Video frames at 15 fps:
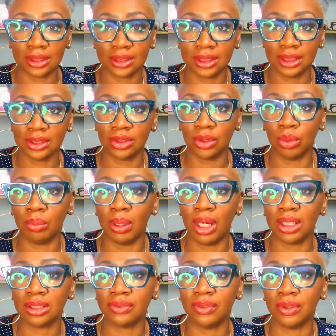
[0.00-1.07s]
seasonal
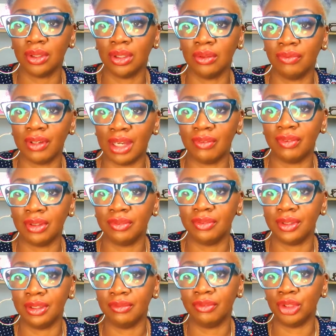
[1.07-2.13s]
box for
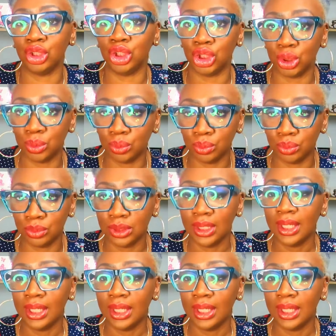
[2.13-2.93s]
FabFitFun for June.